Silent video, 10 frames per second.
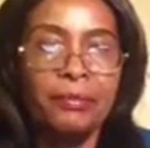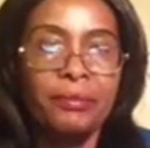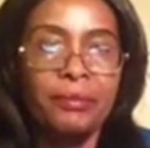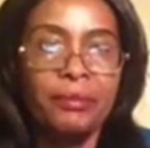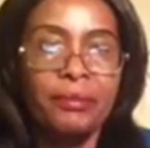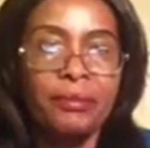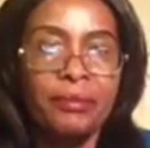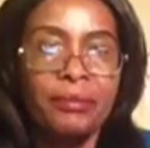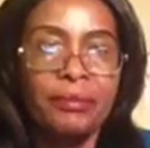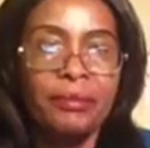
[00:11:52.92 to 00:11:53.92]

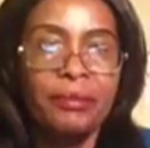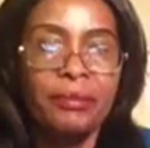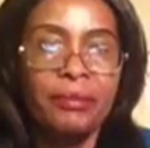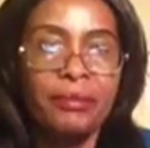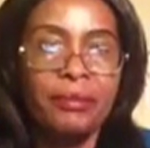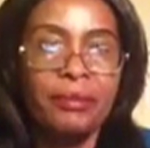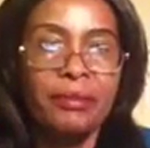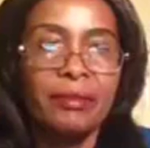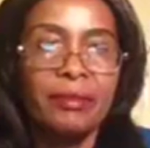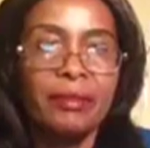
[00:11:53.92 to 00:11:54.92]

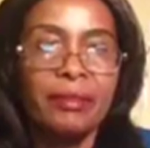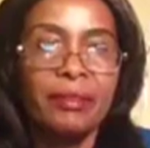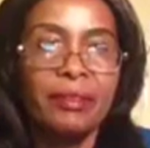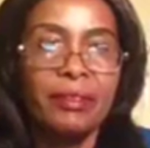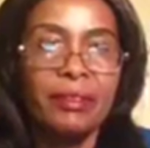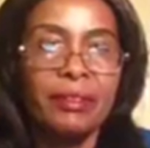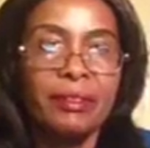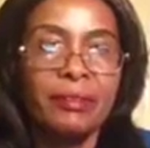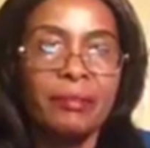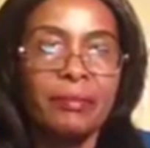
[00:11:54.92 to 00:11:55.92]

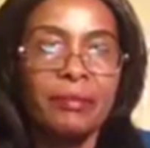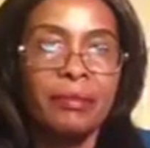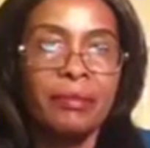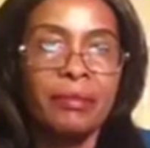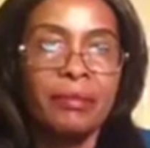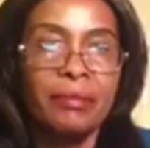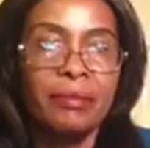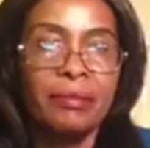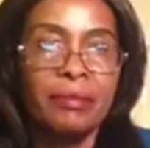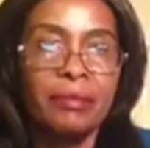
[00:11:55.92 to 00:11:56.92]

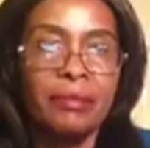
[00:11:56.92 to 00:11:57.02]
(no one is talking)